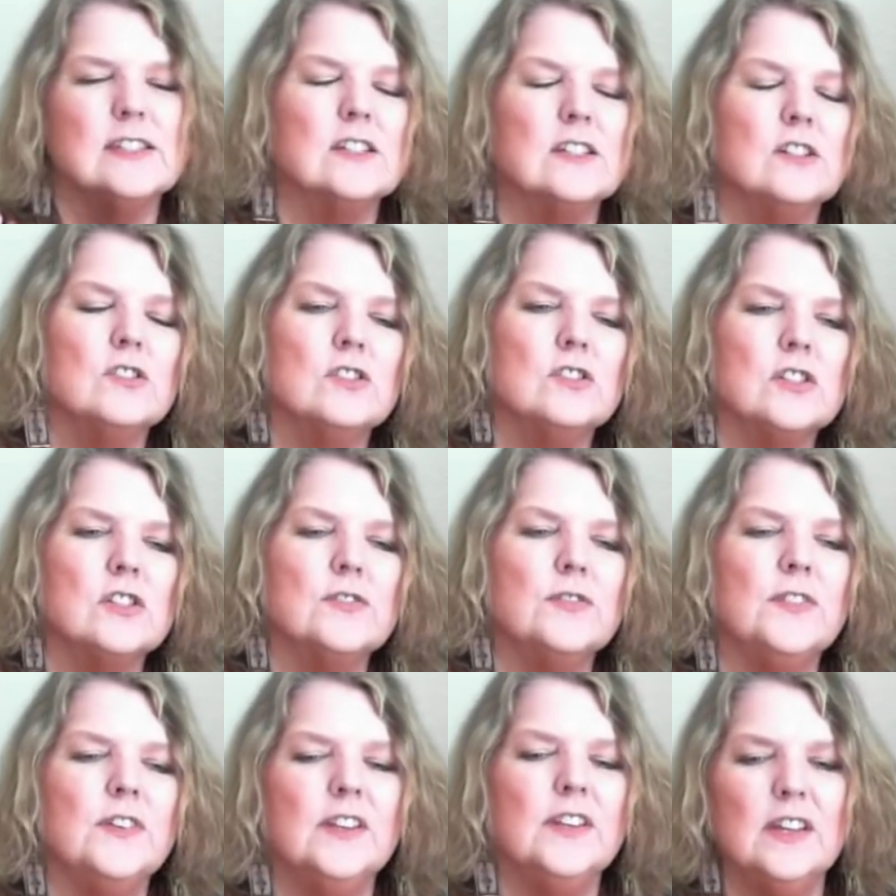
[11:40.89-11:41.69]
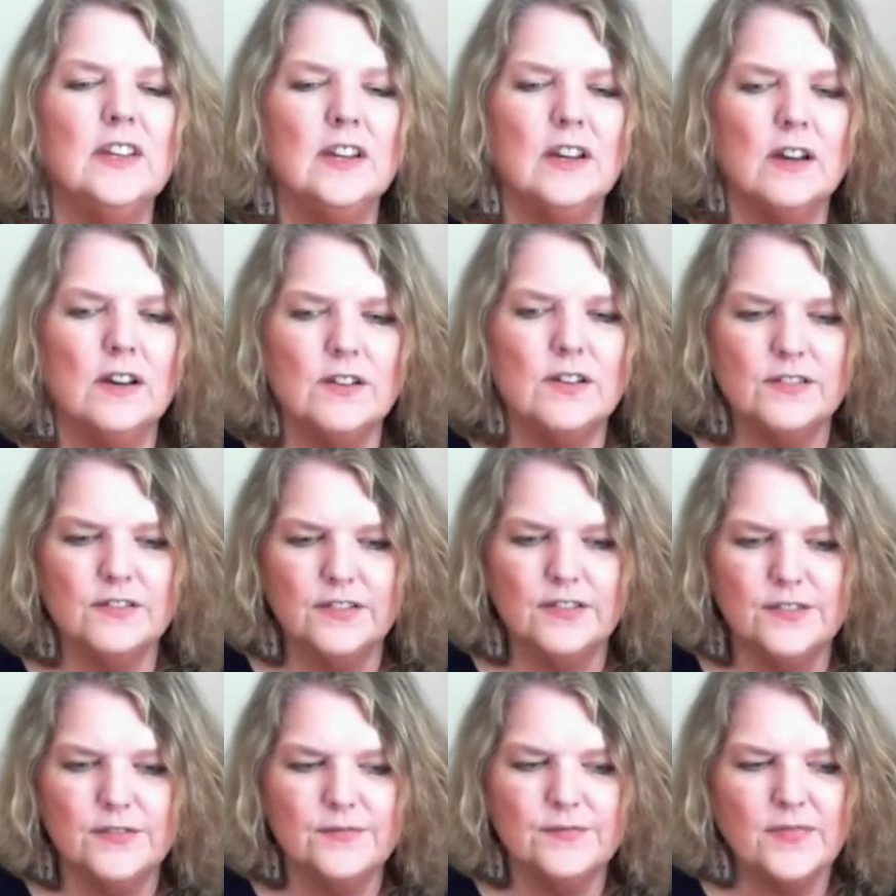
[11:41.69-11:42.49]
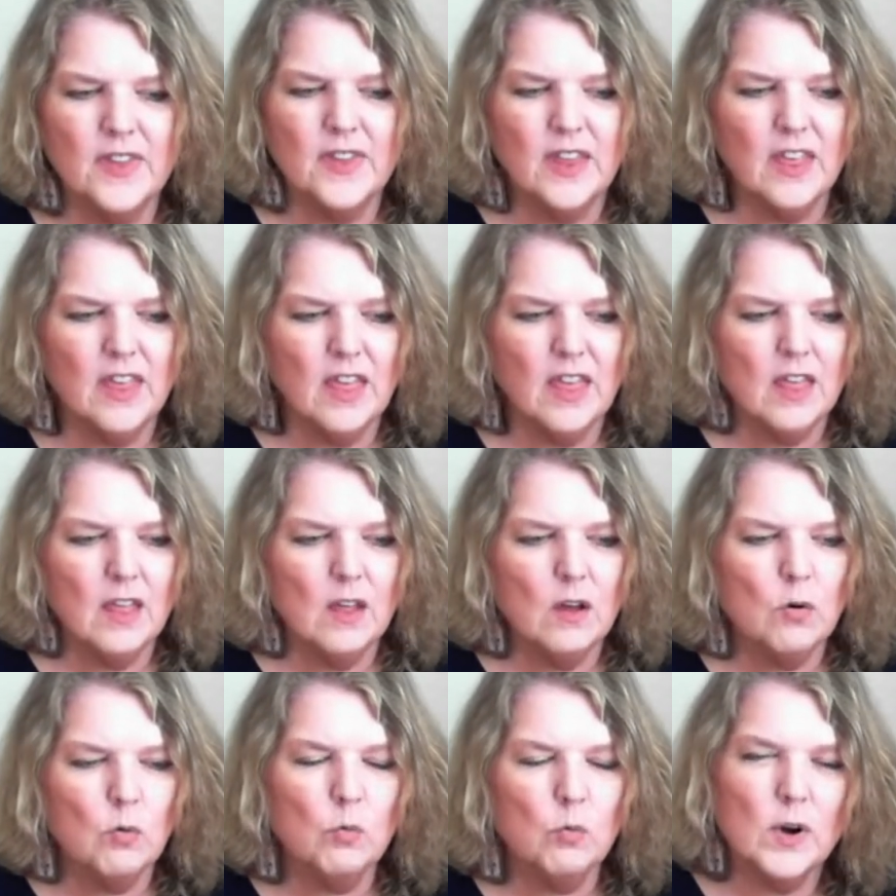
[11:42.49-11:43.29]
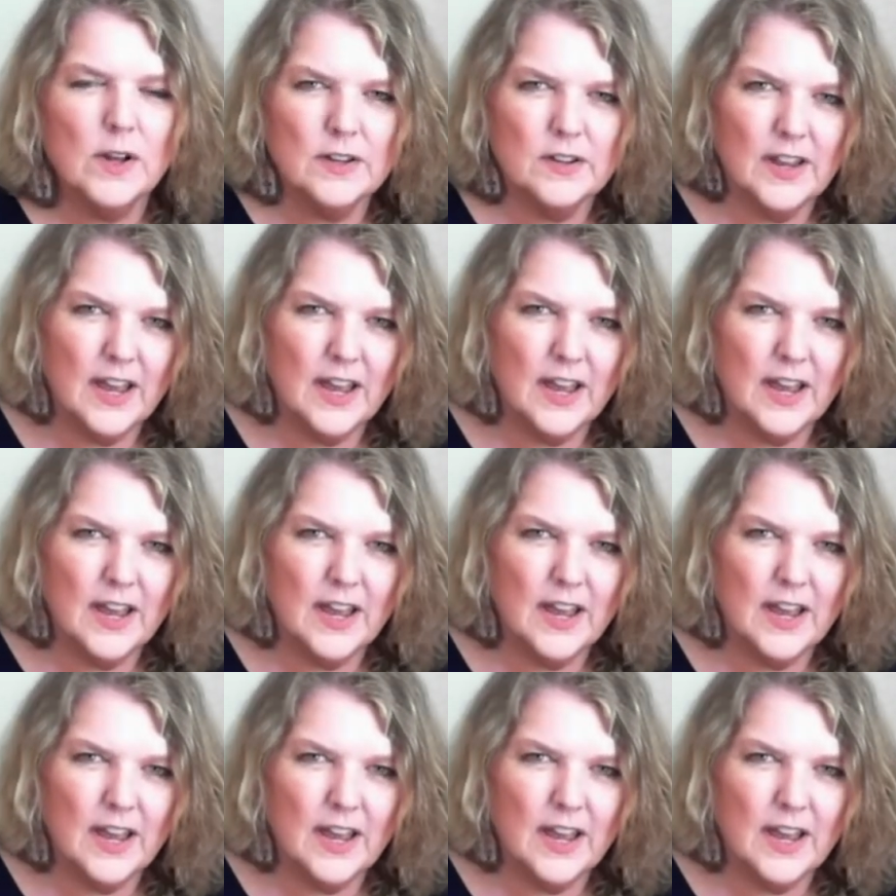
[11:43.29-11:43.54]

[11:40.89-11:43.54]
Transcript: There's this feeling of what